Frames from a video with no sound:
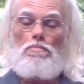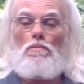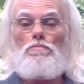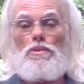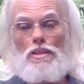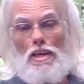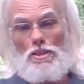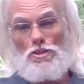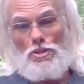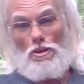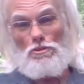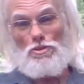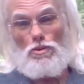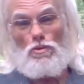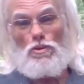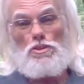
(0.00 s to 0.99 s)
but that's
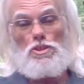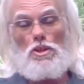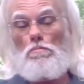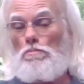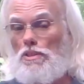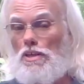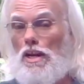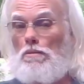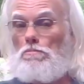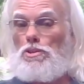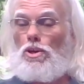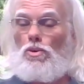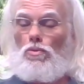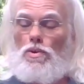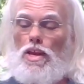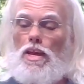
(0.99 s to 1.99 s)
also sometimes
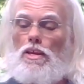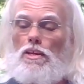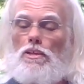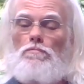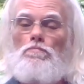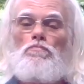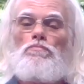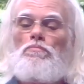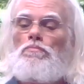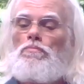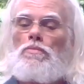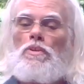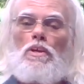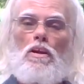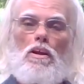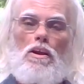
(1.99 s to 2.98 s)
created
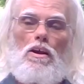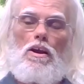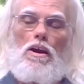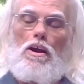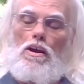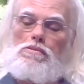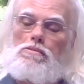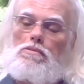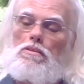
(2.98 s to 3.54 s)
uh,